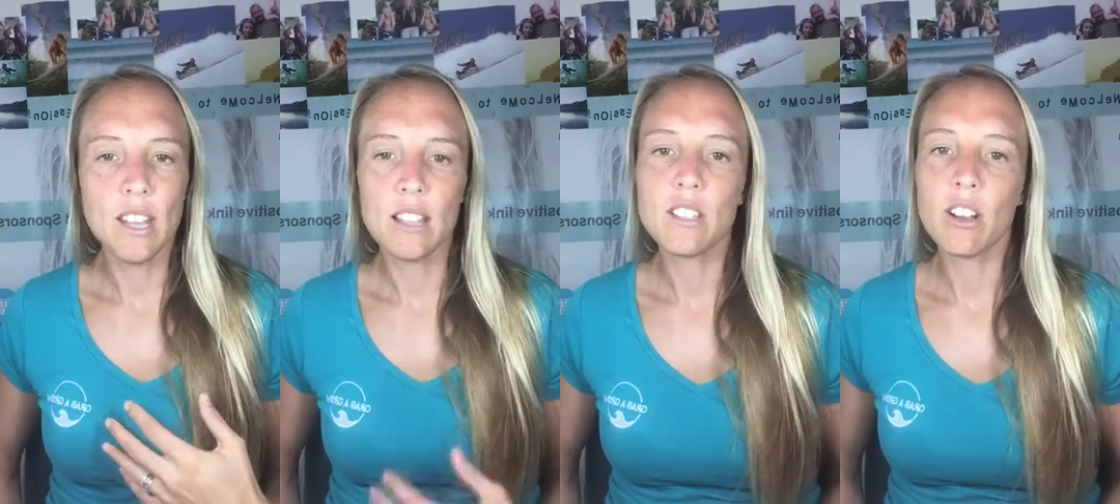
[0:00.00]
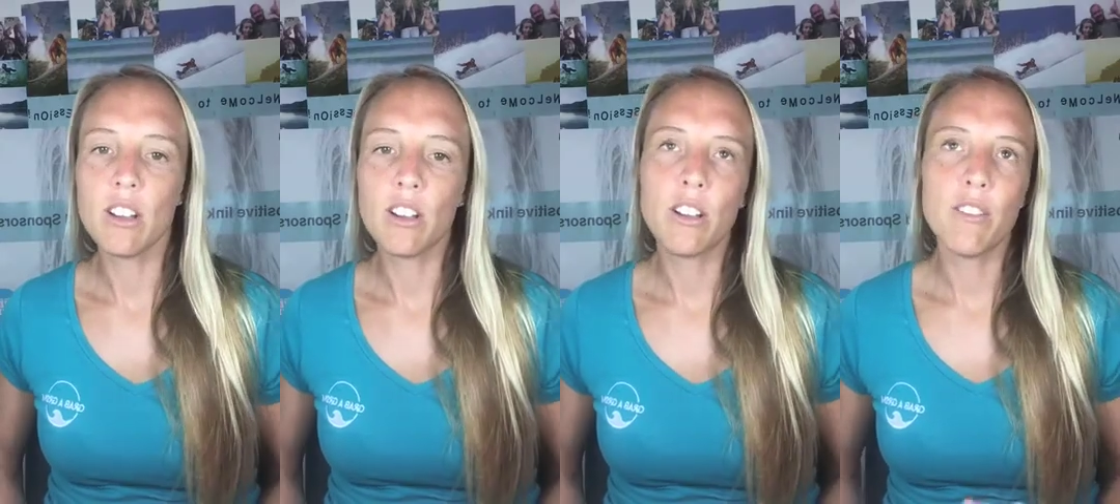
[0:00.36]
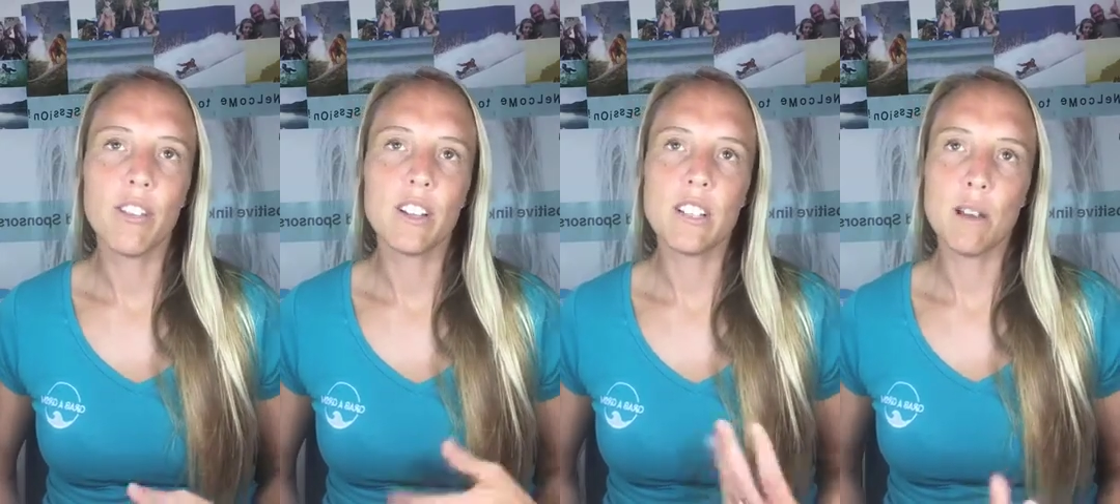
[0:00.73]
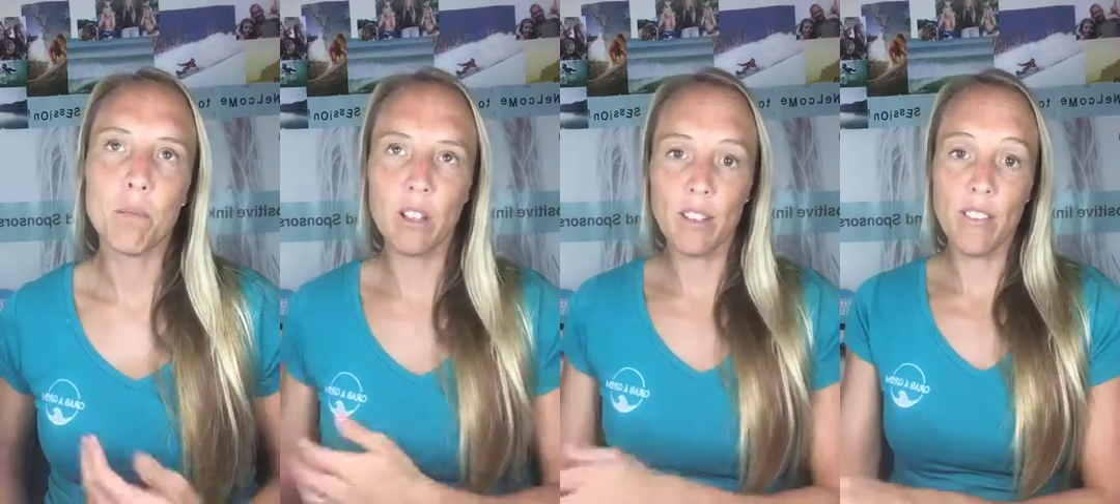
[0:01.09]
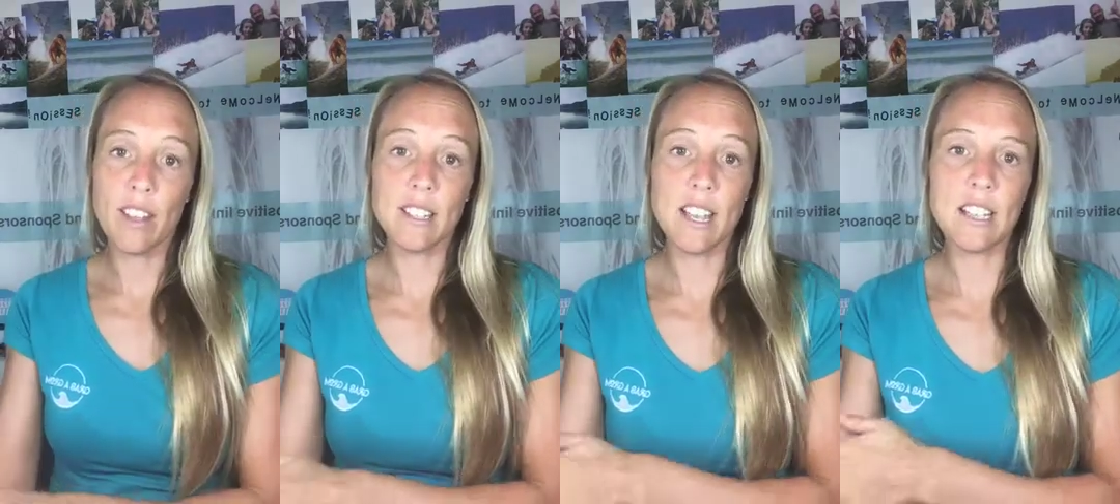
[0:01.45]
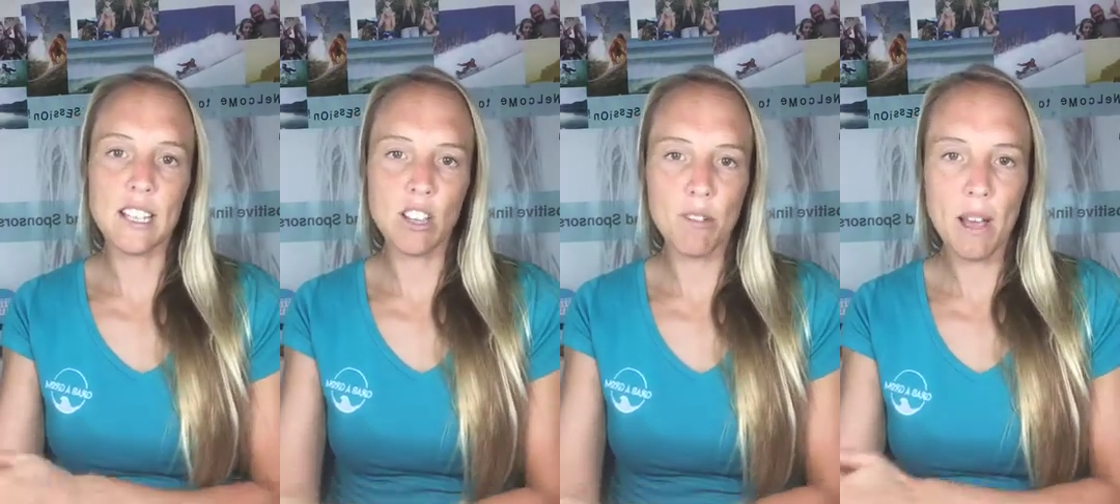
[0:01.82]
said. So, for example, if they're
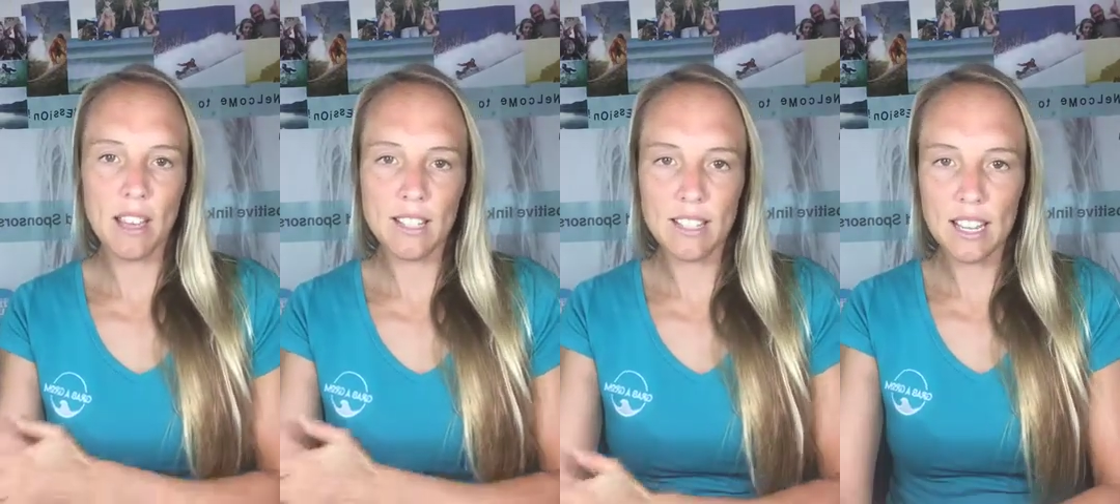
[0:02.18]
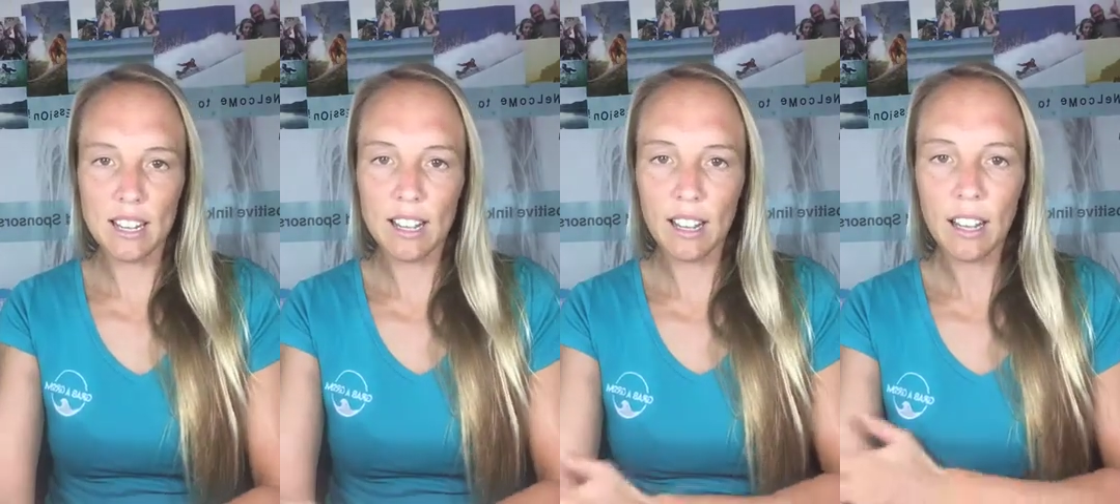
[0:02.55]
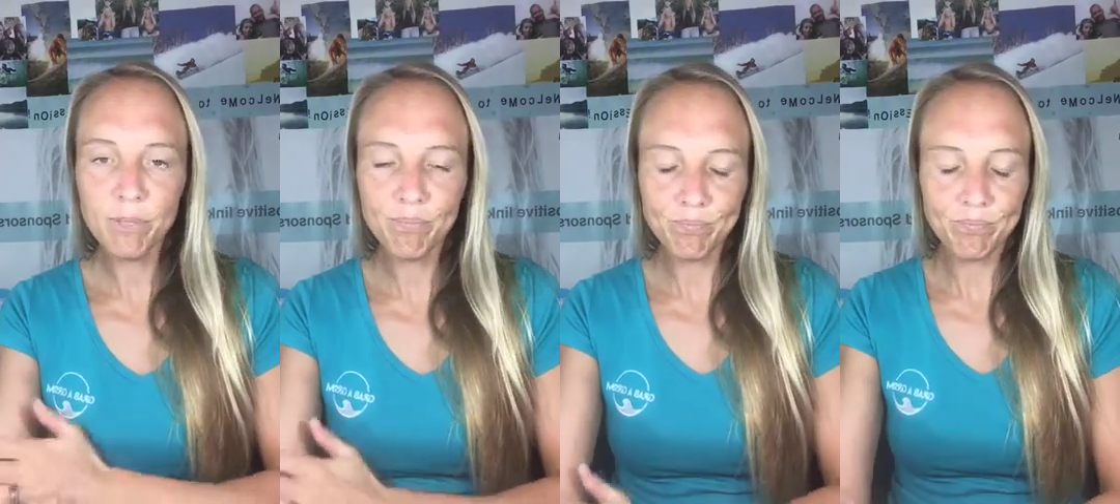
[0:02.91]
teasing you about your skin color,